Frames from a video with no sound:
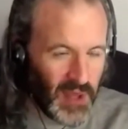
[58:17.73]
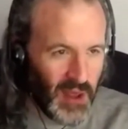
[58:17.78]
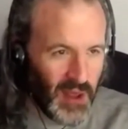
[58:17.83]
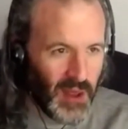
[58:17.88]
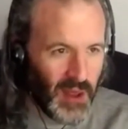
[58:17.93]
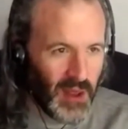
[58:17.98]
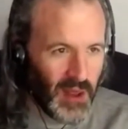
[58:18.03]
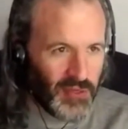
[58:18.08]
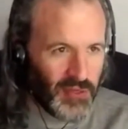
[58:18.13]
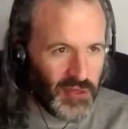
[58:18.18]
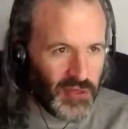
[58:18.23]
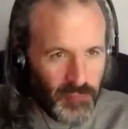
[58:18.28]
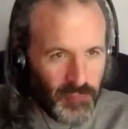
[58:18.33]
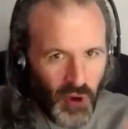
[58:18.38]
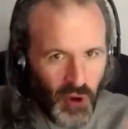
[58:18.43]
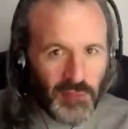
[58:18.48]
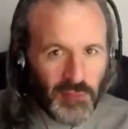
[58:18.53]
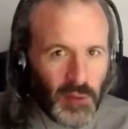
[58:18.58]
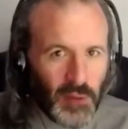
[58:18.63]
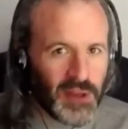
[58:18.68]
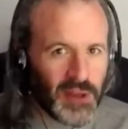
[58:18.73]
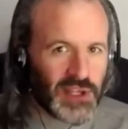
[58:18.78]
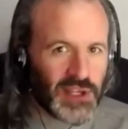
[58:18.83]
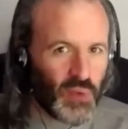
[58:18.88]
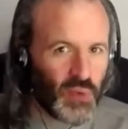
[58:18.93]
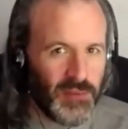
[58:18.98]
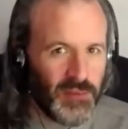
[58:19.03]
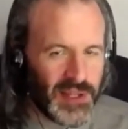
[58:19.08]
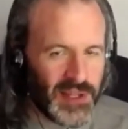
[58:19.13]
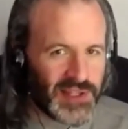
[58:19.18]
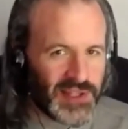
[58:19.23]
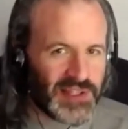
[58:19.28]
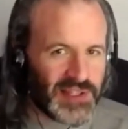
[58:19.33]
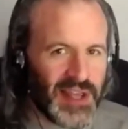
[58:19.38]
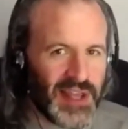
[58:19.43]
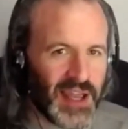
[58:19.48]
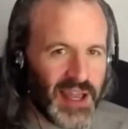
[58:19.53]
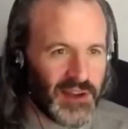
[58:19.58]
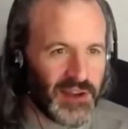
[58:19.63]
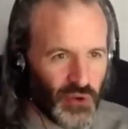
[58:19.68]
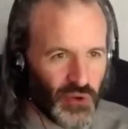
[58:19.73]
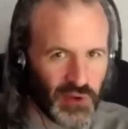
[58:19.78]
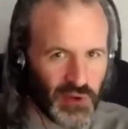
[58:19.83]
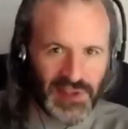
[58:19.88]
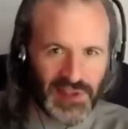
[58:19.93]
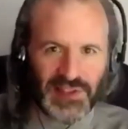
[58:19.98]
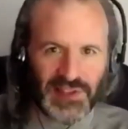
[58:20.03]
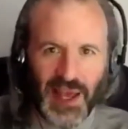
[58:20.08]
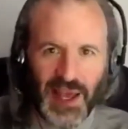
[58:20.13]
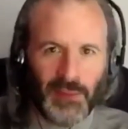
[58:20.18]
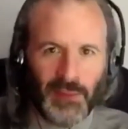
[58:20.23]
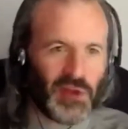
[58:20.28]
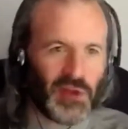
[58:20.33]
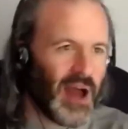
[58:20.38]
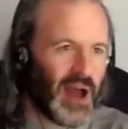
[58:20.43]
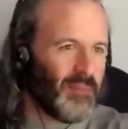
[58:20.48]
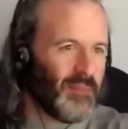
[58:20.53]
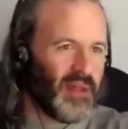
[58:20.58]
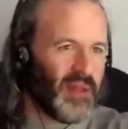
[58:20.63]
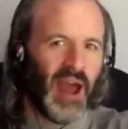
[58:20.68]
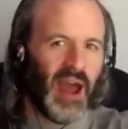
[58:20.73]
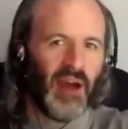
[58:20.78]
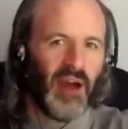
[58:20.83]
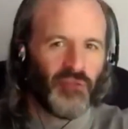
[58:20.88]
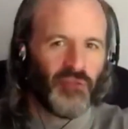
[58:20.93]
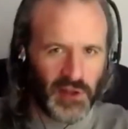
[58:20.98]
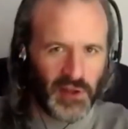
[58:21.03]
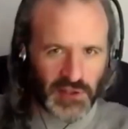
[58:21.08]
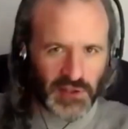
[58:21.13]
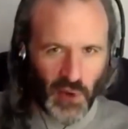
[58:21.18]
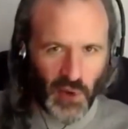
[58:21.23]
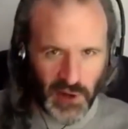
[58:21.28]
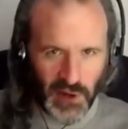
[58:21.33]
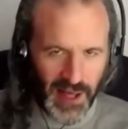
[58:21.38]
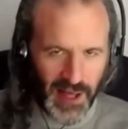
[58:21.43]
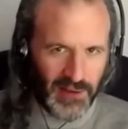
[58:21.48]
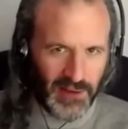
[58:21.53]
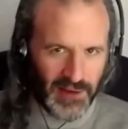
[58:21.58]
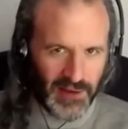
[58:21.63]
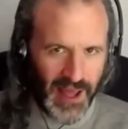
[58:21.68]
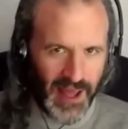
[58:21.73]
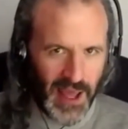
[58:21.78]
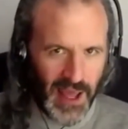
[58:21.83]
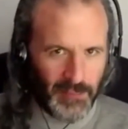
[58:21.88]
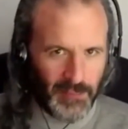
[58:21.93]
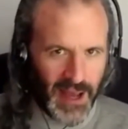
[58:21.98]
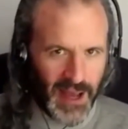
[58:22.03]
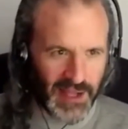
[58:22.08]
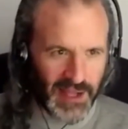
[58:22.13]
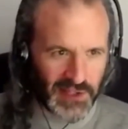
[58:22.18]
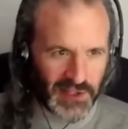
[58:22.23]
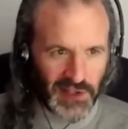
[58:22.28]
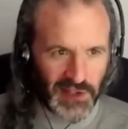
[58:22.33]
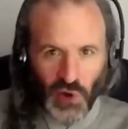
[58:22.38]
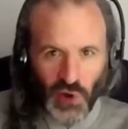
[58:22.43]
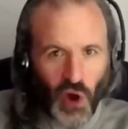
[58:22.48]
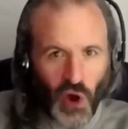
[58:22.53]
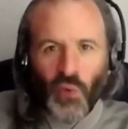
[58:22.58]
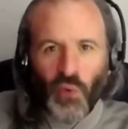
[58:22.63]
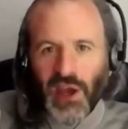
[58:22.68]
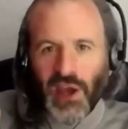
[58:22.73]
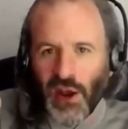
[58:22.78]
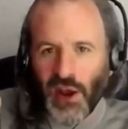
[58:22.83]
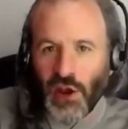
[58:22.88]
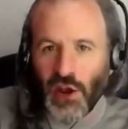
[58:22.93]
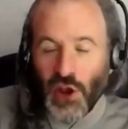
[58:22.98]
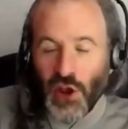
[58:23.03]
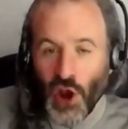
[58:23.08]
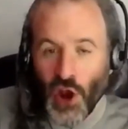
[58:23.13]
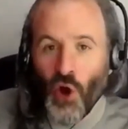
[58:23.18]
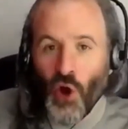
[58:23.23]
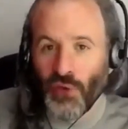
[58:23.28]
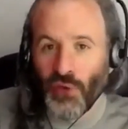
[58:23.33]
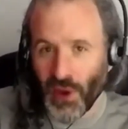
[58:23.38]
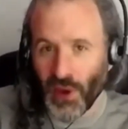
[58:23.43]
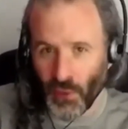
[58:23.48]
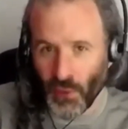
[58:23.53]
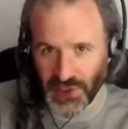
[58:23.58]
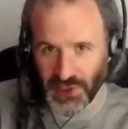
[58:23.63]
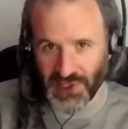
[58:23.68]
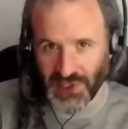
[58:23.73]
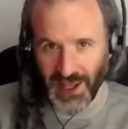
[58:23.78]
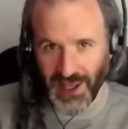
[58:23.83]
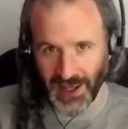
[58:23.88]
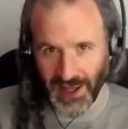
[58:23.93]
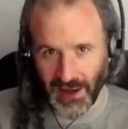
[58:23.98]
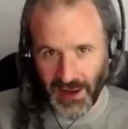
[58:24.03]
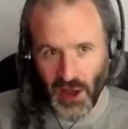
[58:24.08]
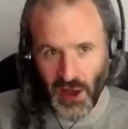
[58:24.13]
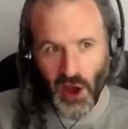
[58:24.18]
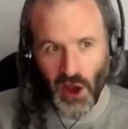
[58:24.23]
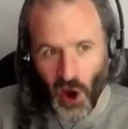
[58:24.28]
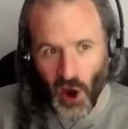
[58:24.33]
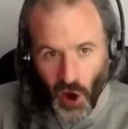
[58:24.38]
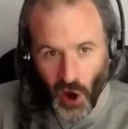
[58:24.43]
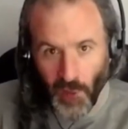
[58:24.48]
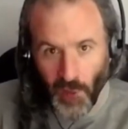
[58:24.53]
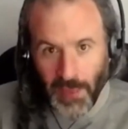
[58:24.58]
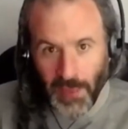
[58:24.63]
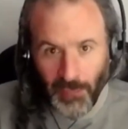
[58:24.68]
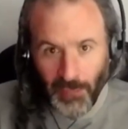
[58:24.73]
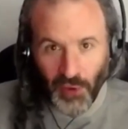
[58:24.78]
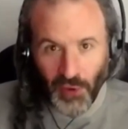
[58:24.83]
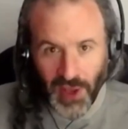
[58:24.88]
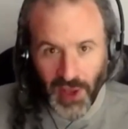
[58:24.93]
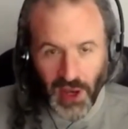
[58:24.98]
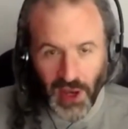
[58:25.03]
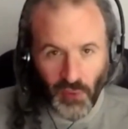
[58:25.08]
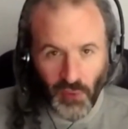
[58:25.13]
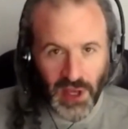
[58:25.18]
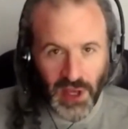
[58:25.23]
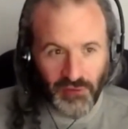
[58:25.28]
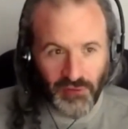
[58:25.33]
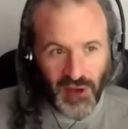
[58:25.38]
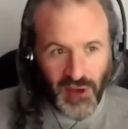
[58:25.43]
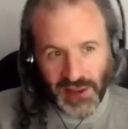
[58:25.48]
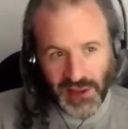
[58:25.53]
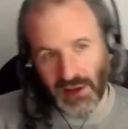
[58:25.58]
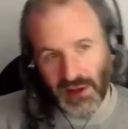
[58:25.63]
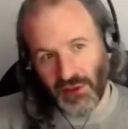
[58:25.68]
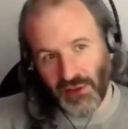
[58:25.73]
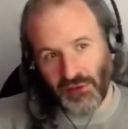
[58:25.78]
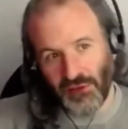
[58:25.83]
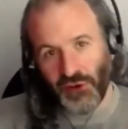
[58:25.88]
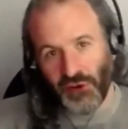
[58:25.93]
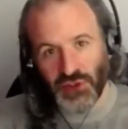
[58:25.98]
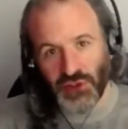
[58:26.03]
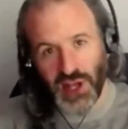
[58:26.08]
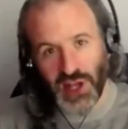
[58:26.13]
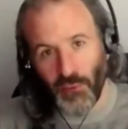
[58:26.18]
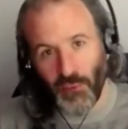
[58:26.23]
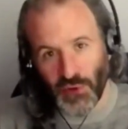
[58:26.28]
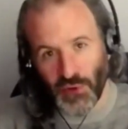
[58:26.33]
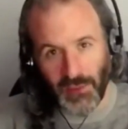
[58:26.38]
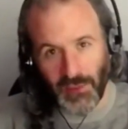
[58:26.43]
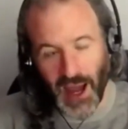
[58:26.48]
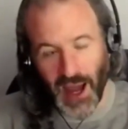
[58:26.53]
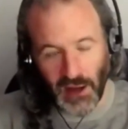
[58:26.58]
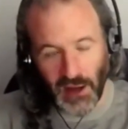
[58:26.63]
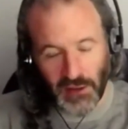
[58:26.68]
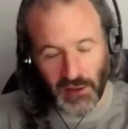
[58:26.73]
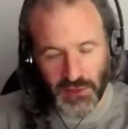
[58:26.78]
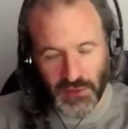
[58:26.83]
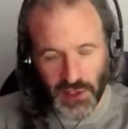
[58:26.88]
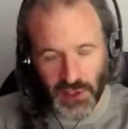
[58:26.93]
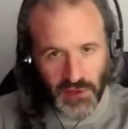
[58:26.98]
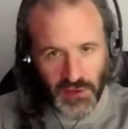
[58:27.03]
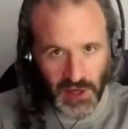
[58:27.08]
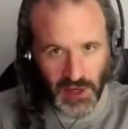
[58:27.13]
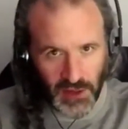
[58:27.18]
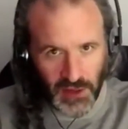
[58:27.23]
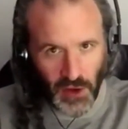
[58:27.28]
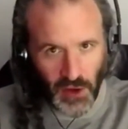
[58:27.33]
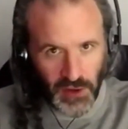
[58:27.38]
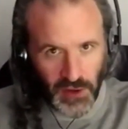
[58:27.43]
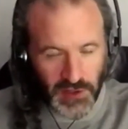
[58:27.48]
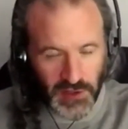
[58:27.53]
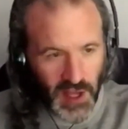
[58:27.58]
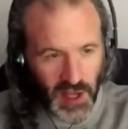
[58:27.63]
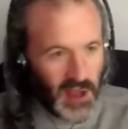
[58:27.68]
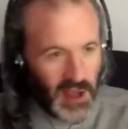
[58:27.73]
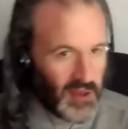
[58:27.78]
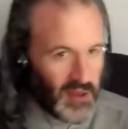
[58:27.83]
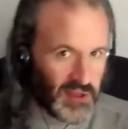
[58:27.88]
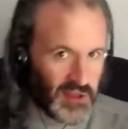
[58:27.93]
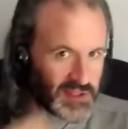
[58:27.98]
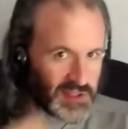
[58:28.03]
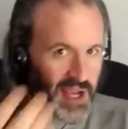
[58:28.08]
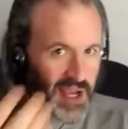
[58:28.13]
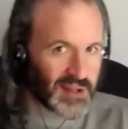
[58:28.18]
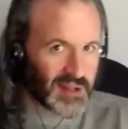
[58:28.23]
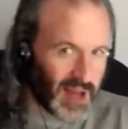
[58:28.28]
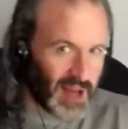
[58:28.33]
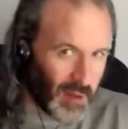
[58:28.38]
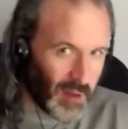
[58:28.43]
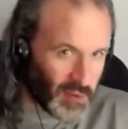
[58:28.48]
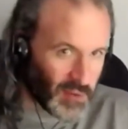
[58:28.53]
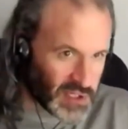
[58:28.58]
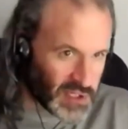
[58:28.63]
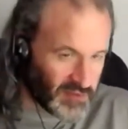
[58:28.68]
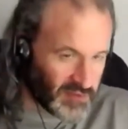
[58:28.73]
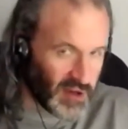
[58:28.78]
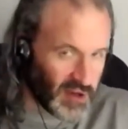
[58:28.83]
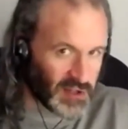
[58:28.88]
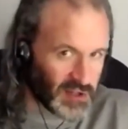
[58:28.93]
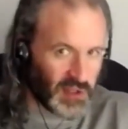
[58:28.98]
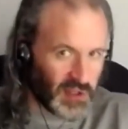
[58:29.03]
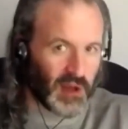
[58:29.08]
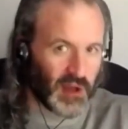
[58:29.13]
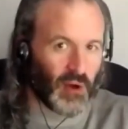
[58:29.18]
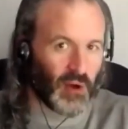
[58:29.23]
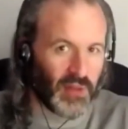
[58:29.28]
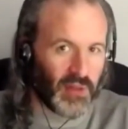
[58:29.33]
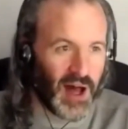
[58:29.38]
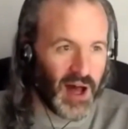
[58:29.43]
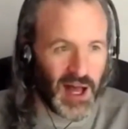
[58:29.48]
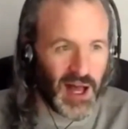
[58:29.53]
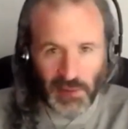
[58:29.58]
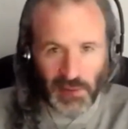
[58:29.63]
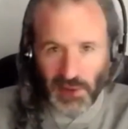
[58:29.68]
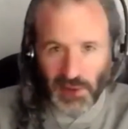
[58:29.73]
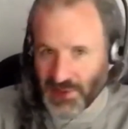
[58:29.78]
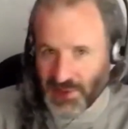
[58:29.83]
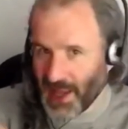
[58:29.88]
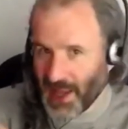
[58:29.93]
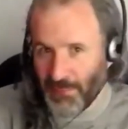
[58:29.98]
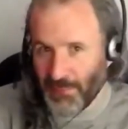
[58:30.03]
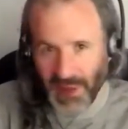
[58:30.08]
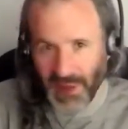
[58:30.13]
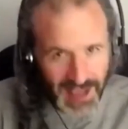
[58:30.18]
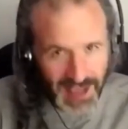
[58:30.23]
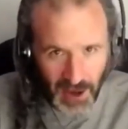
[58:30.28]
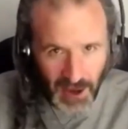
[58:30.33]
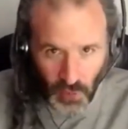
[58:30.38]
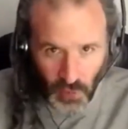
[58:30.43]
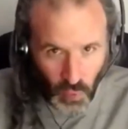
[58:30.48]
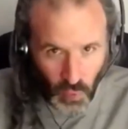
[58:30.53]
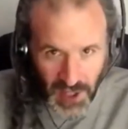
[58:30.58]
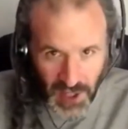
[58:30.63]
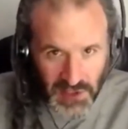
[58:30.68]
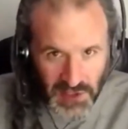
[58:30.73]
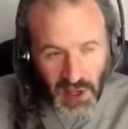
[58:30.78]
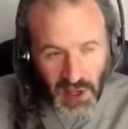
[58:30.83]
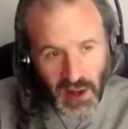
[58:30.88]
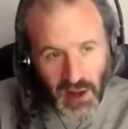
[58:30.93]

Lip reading: The problem is we'd be seeing it during the same time that everything's going to hell in a handbasket. So are we going to know that we're seeing it? Are people getting reinfected? And the first time was mild, so they didn't notice. The second time was severe, so they go in the hospital. Is that being counted once?